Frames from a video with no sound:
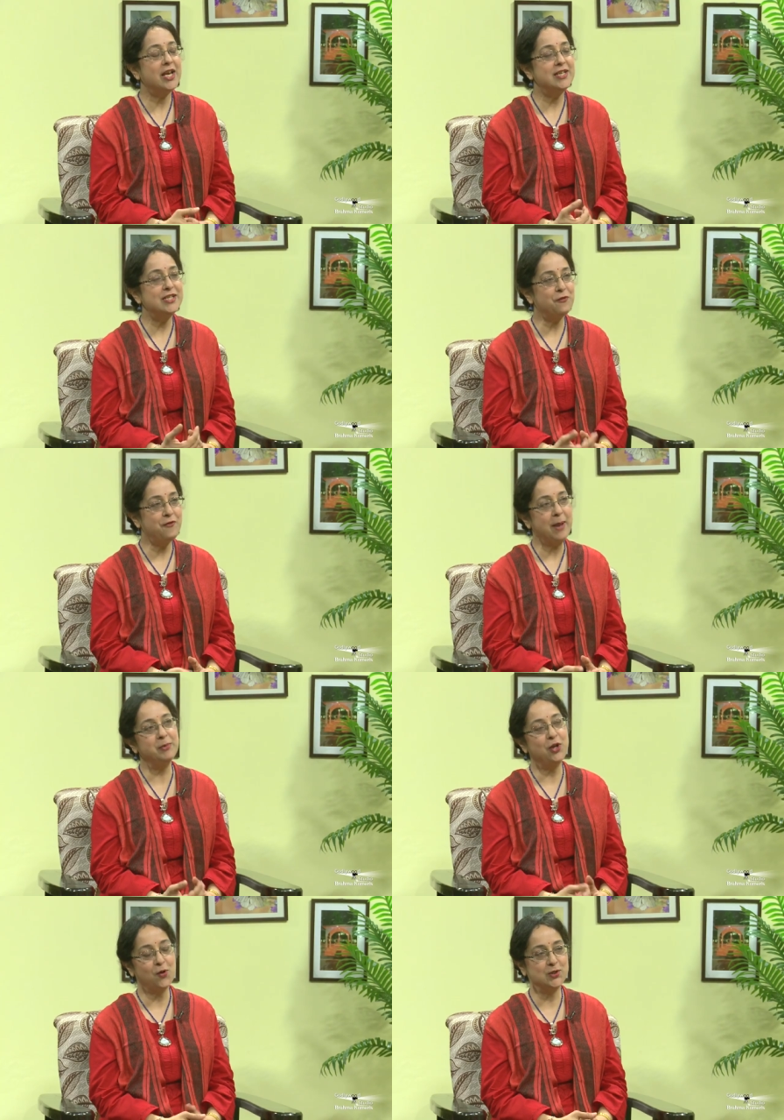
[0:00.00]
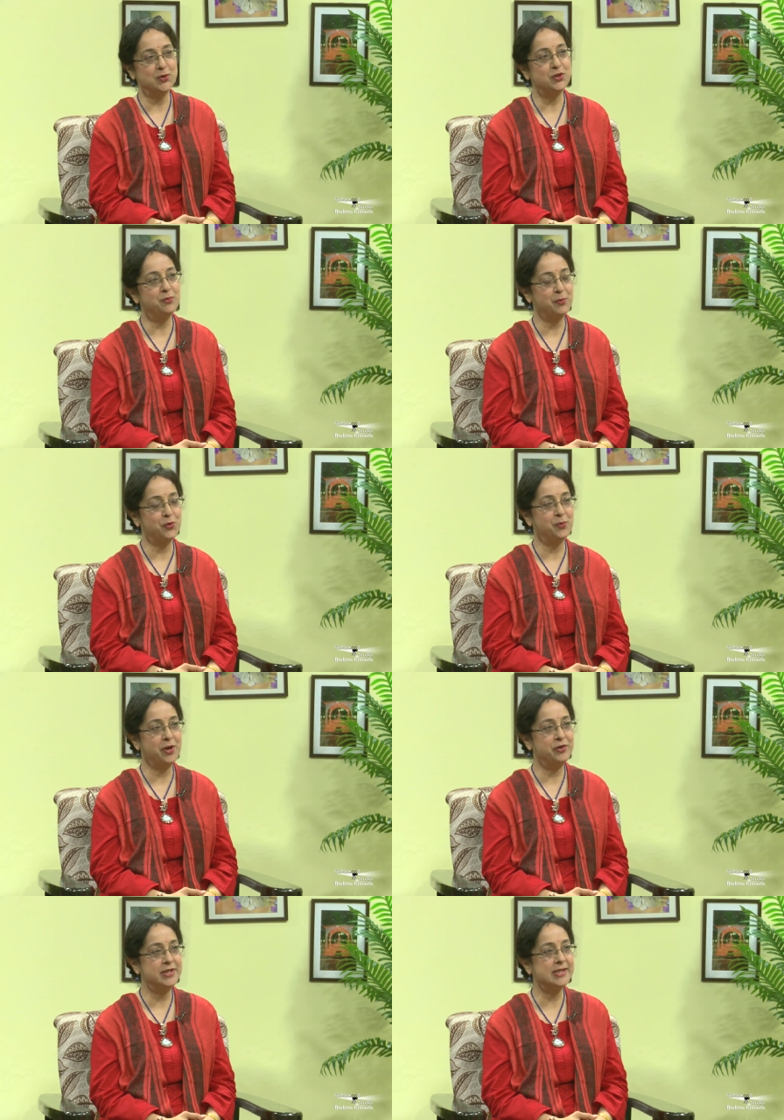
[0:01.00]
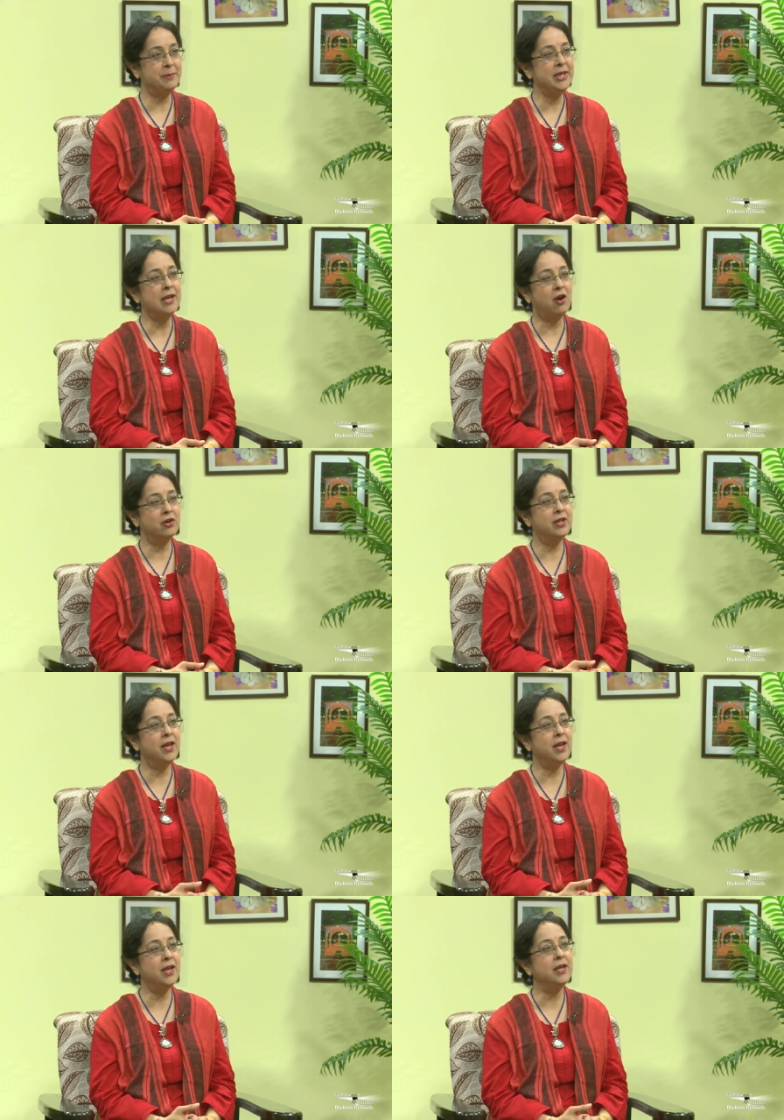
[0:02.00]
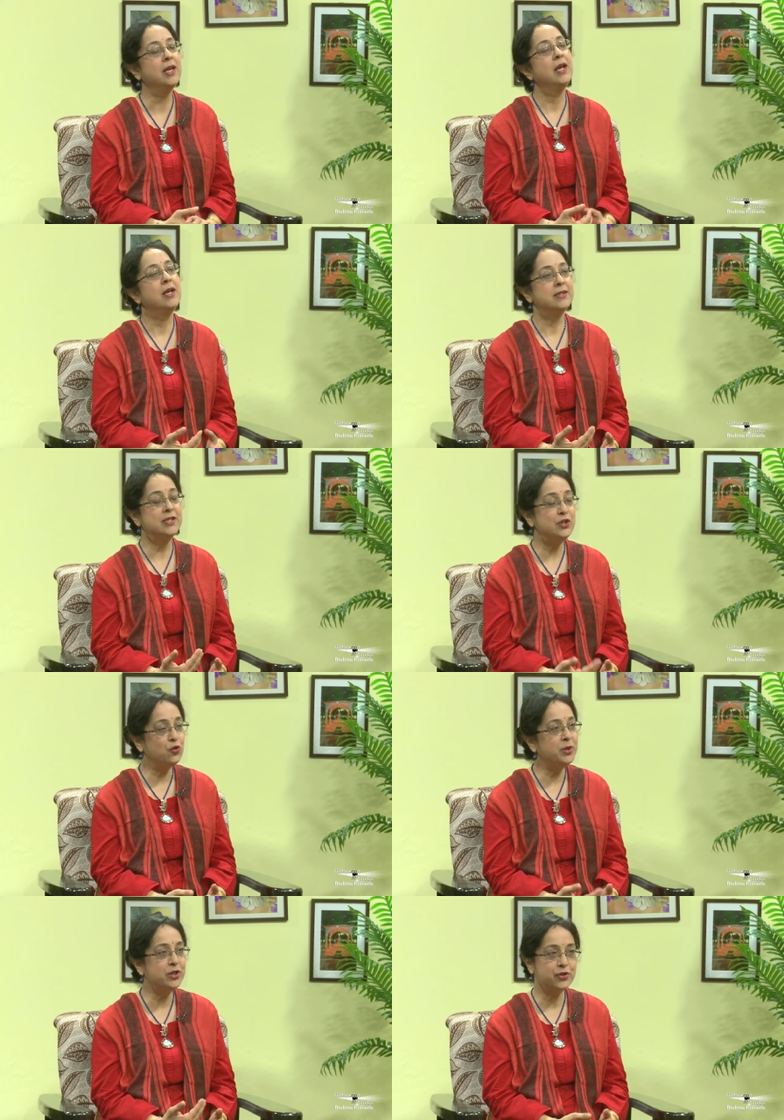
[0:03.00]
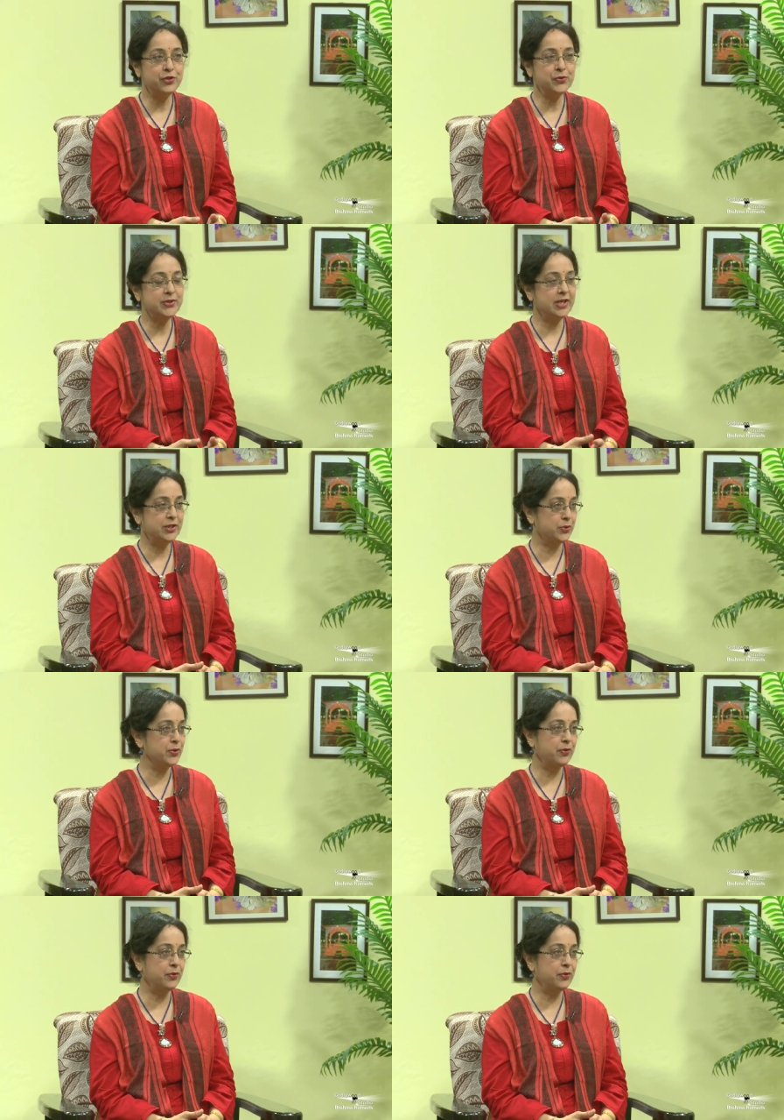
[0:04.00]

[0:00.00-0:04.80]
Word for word: is your family also into Kumaris? I mean, are they, since you've been introduced like 2 mm-hmm.